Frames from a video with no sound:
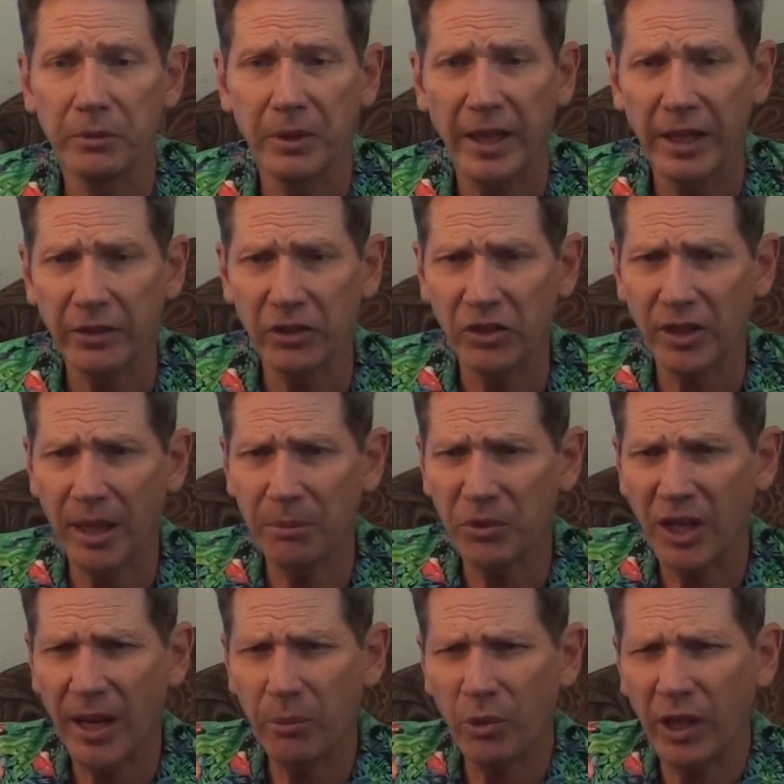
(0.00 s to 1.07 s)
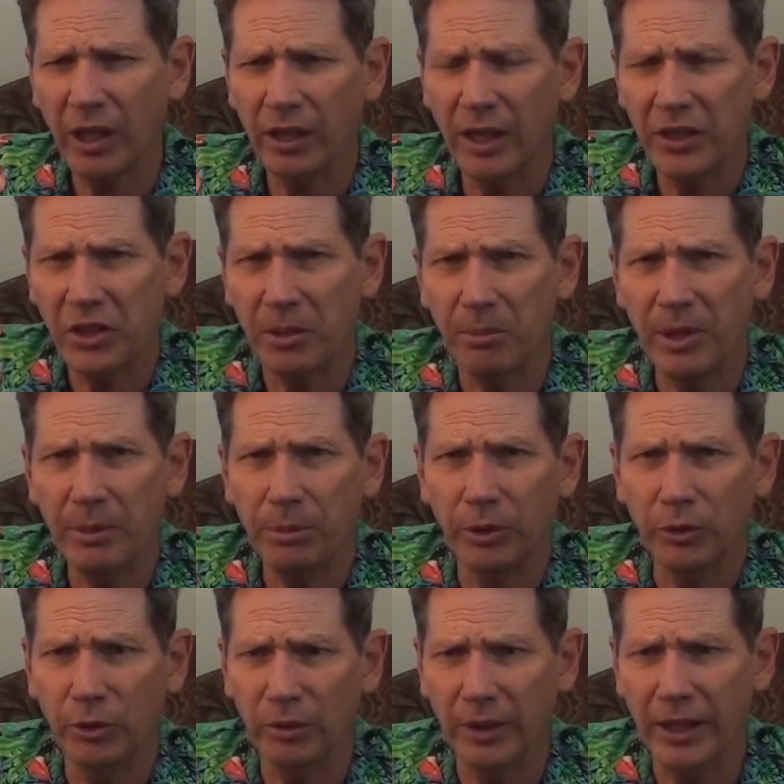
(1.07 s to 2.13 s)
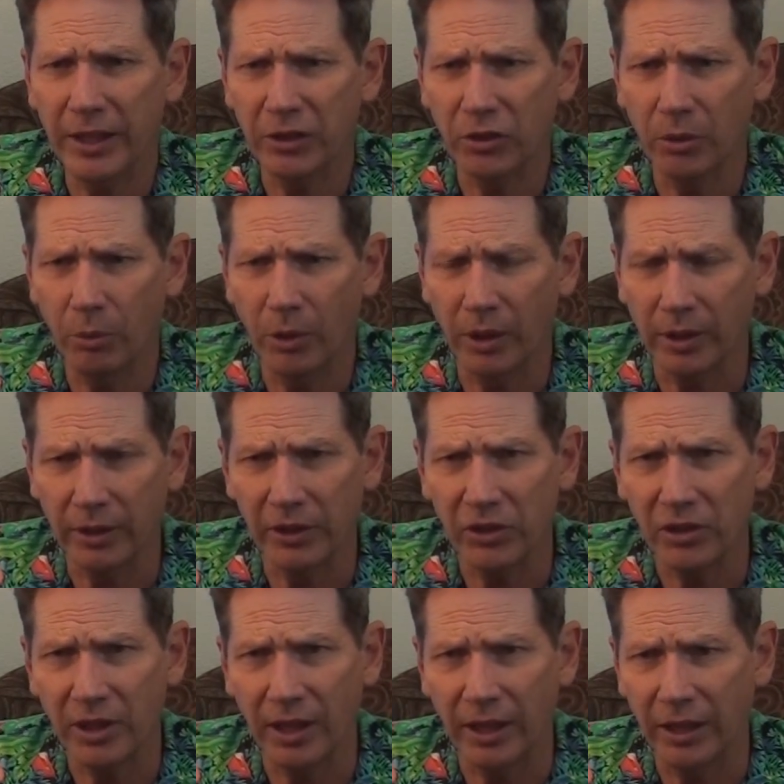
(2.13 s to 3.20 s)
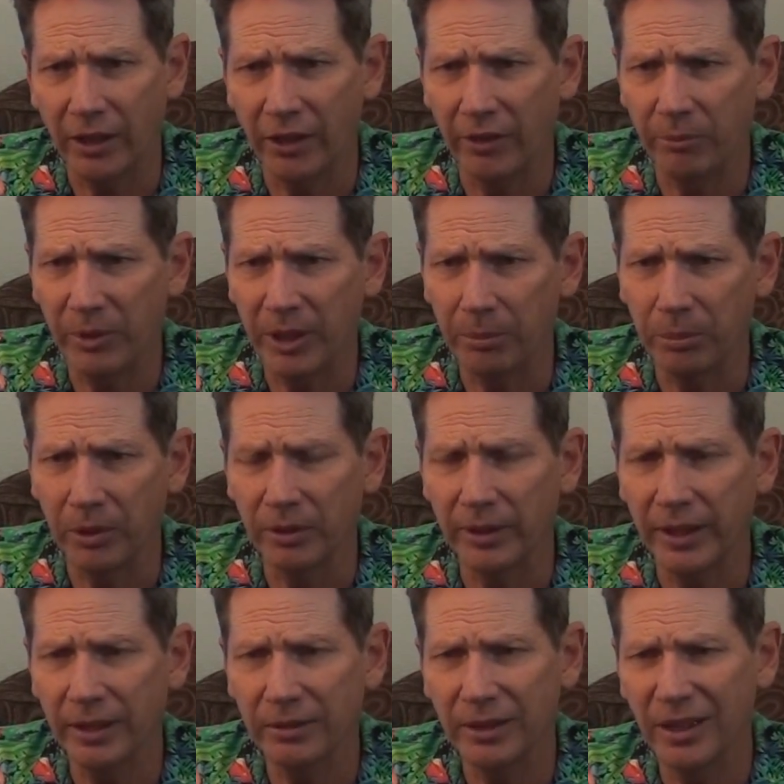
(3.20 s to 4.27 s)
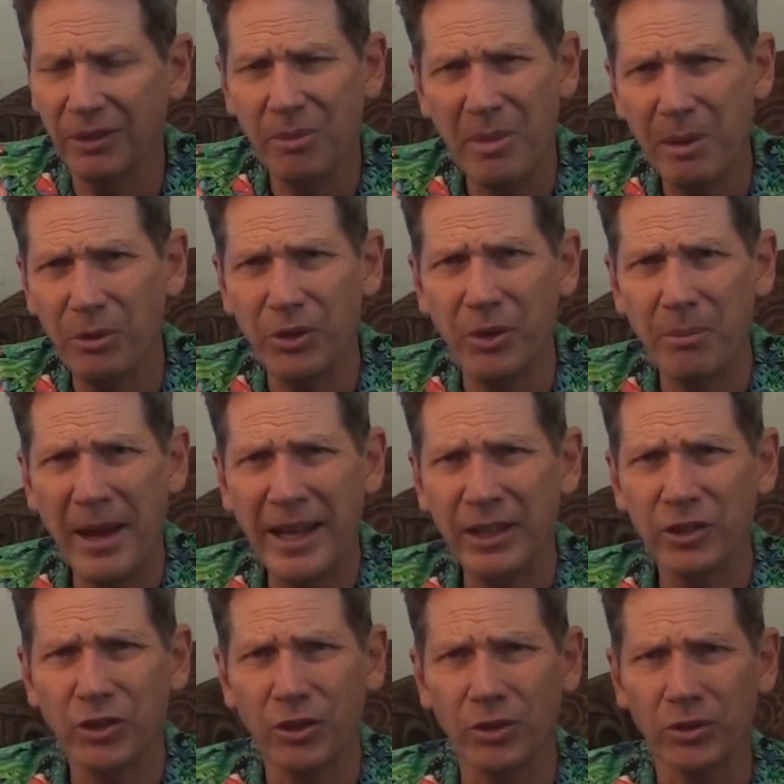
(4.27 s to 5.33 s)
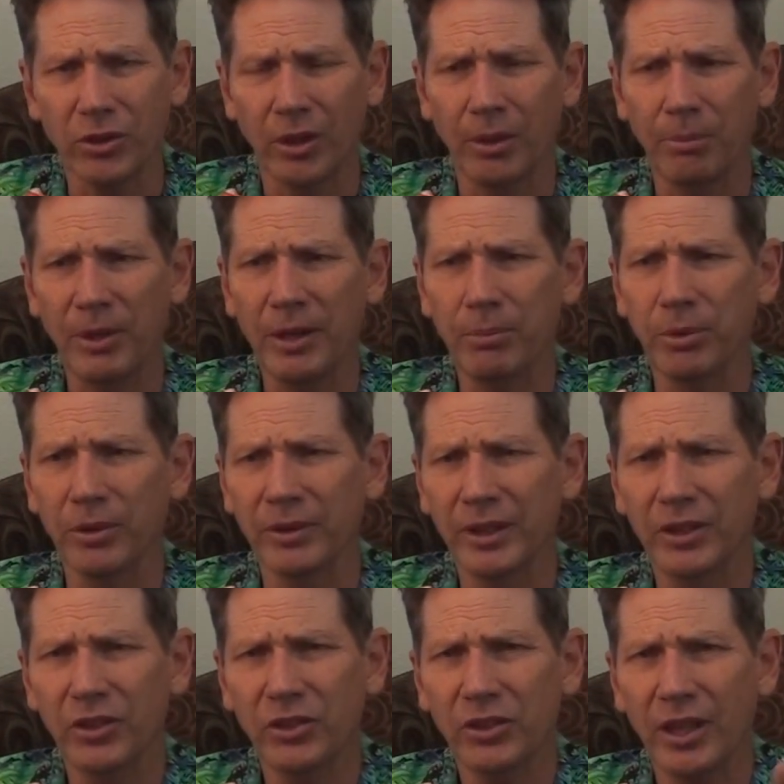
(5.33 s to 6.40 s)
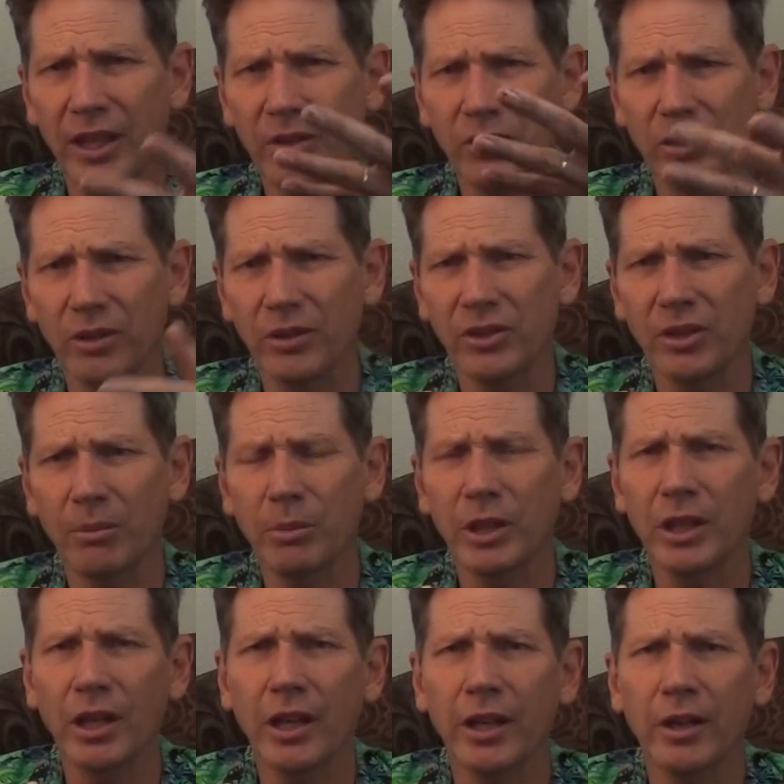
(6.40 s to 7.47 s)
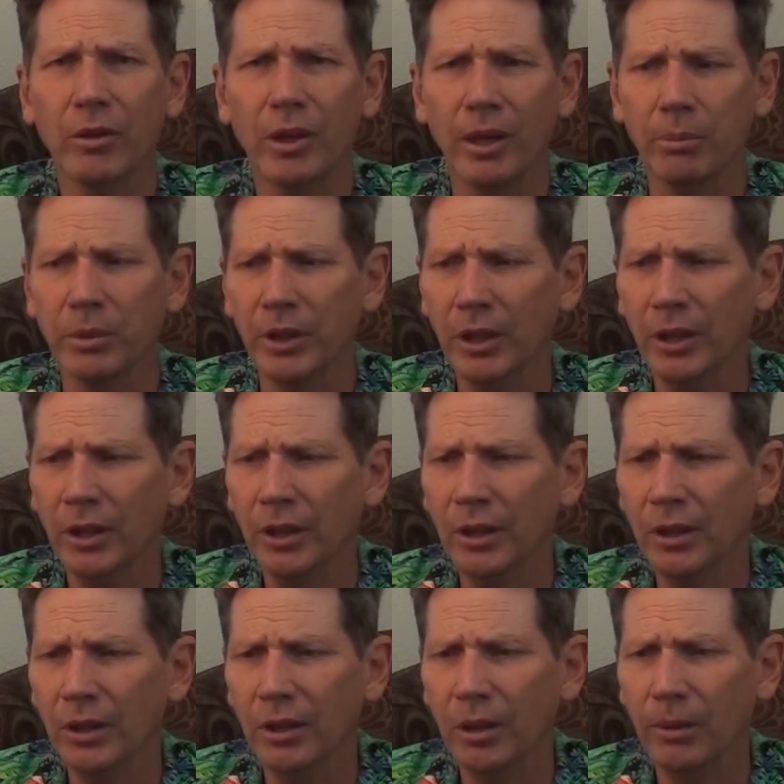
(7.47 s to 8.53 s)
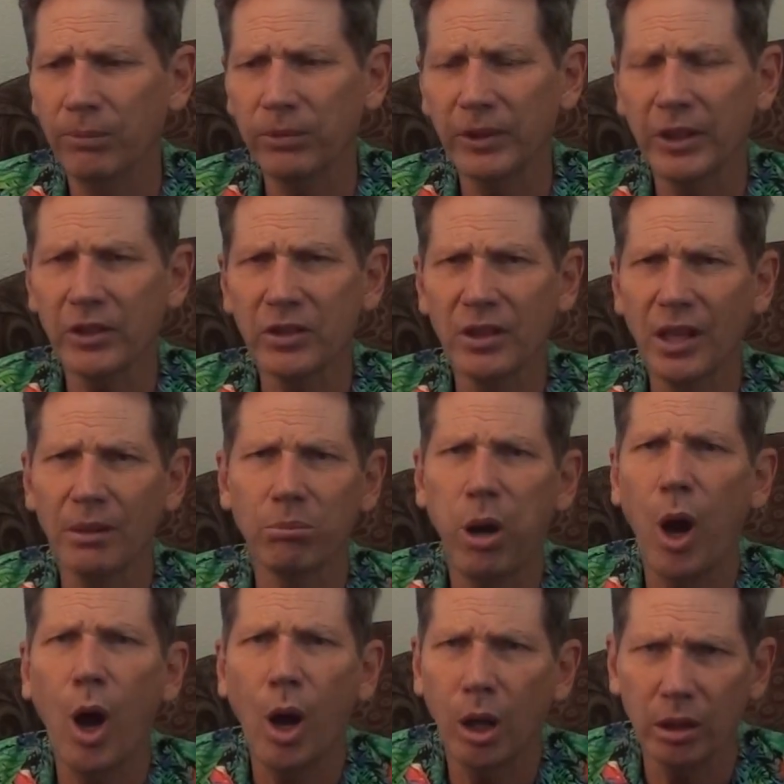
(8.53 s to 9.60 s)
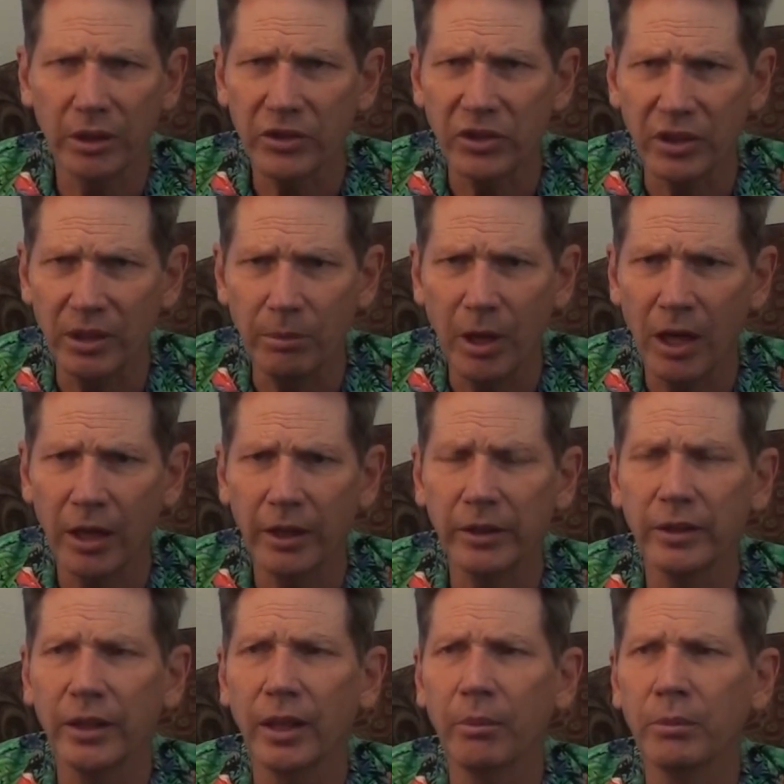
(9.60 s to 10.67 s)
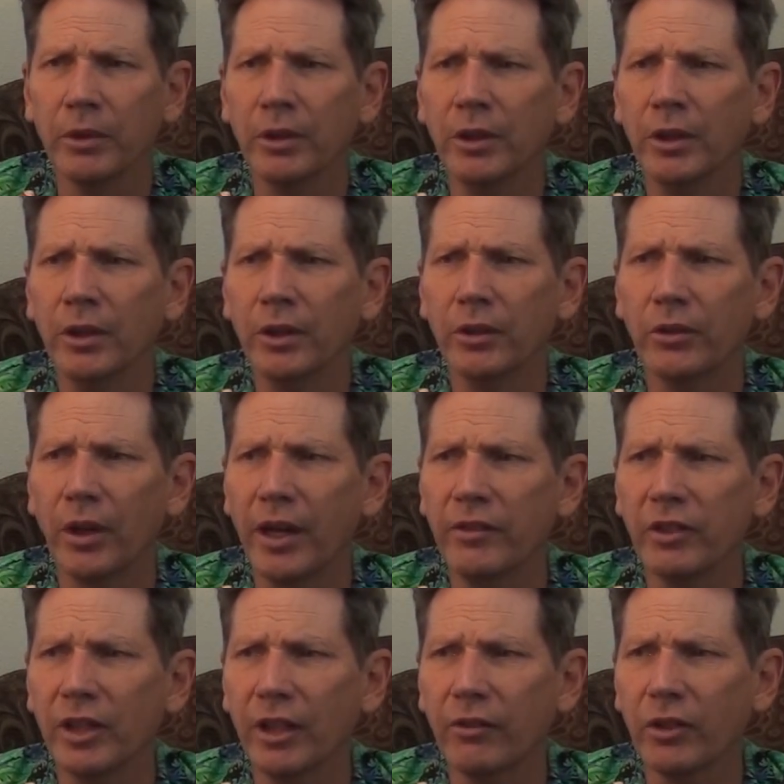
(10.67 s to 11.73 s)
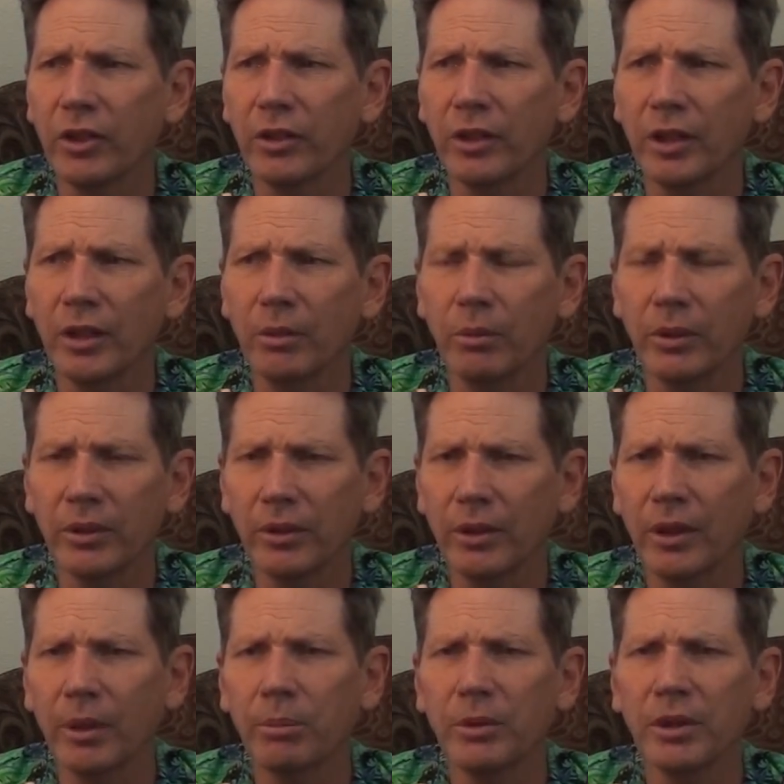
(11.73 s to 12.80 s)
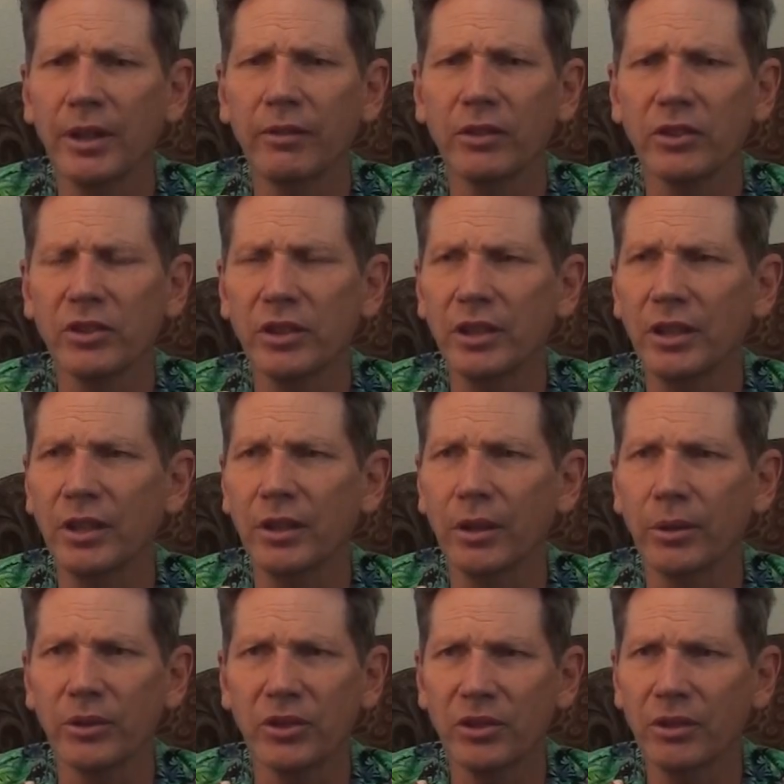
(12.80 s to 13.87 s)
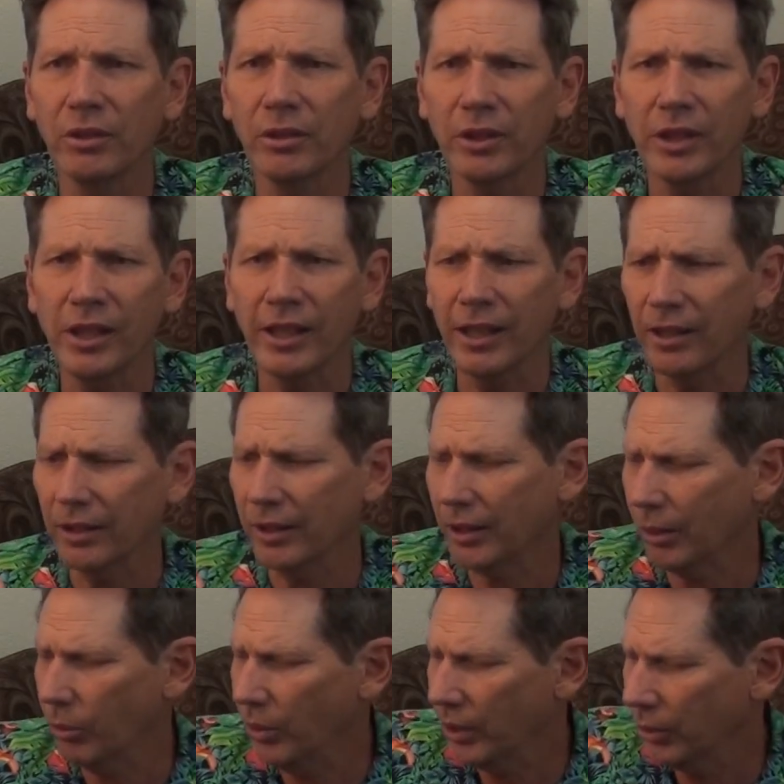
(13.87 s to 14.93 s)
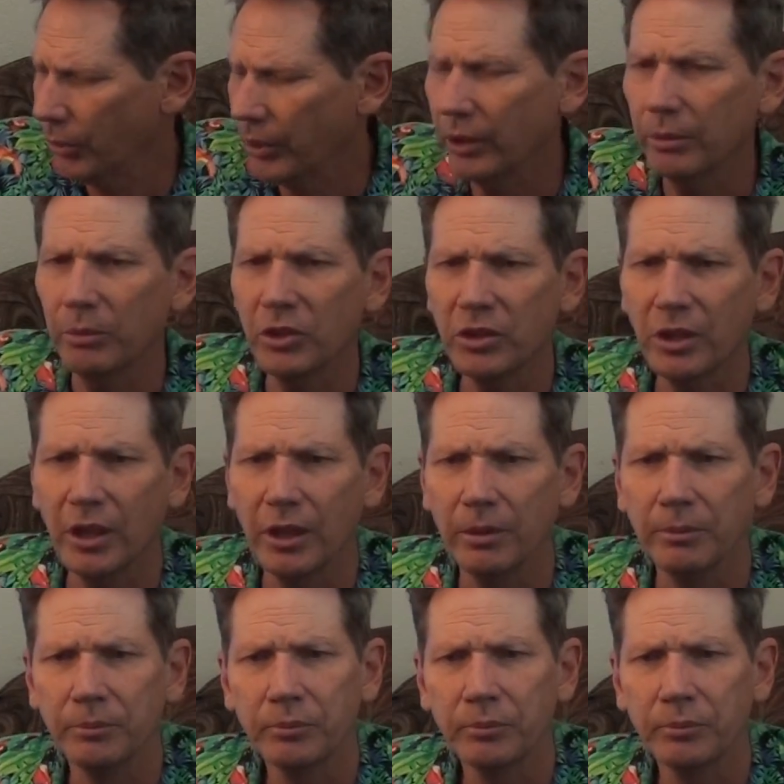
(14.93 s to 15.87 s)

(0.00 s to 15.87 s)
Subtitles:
At the same time, recognizing people do like to work. Let's take care of people. And remember, your managers are people. They just answer to somebody higher up. Hopefully it's not policy behind them driving everything, with upper level CEOs still looking at it like a well-oiled machine.